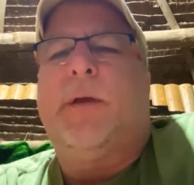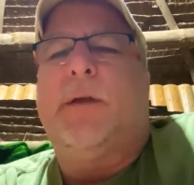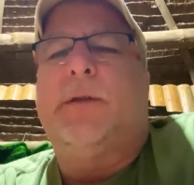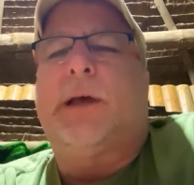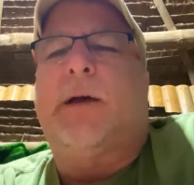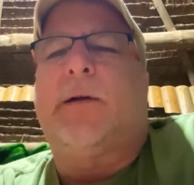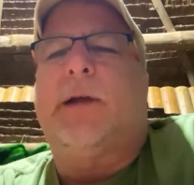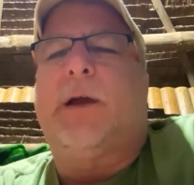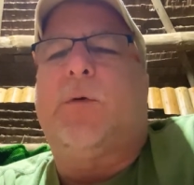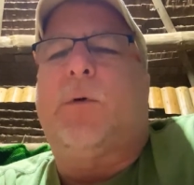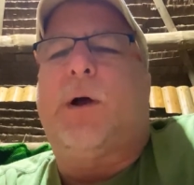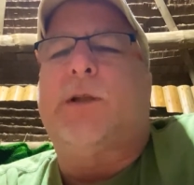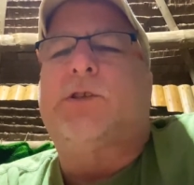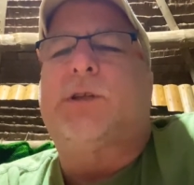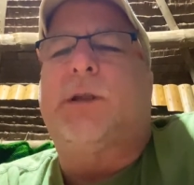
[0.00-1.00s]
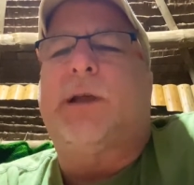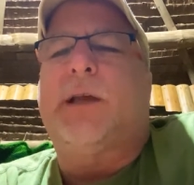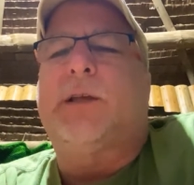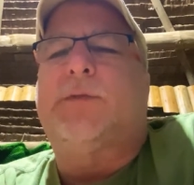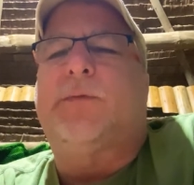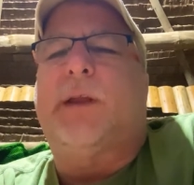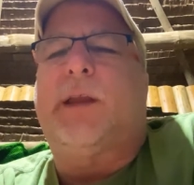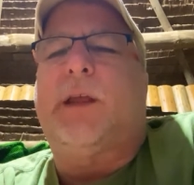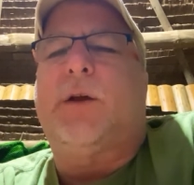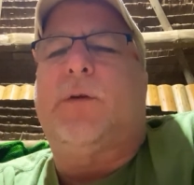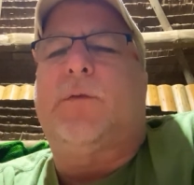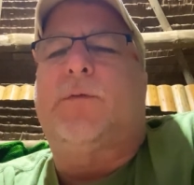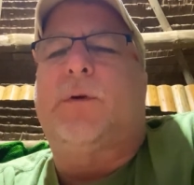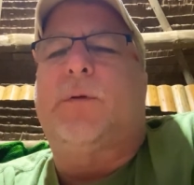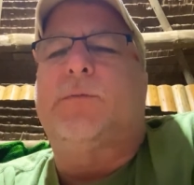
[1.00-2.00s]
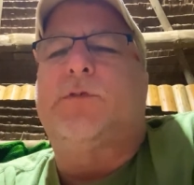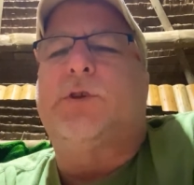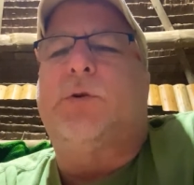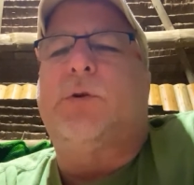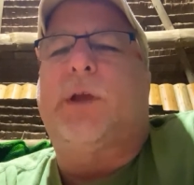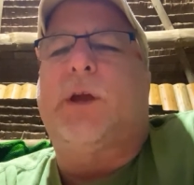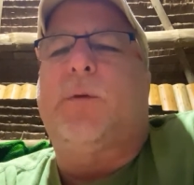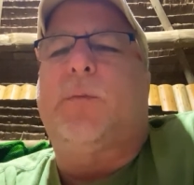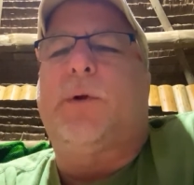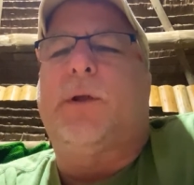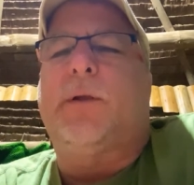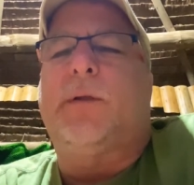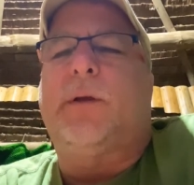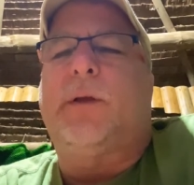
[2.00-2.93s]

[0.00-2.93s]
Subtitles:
Dari, I watched a nice video from Joe Gilbert.